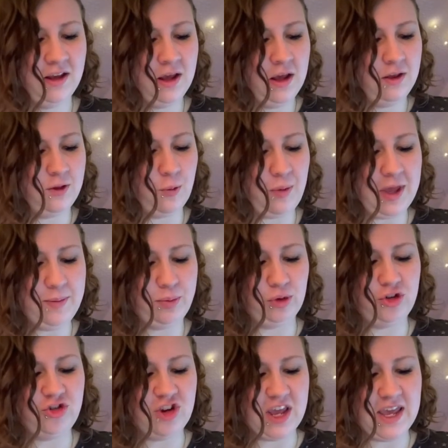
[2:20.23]
The people
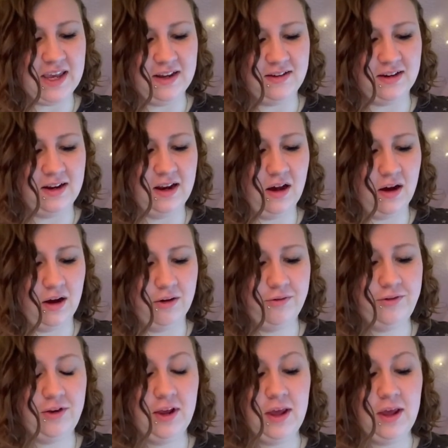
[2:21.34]
jeered and laughed,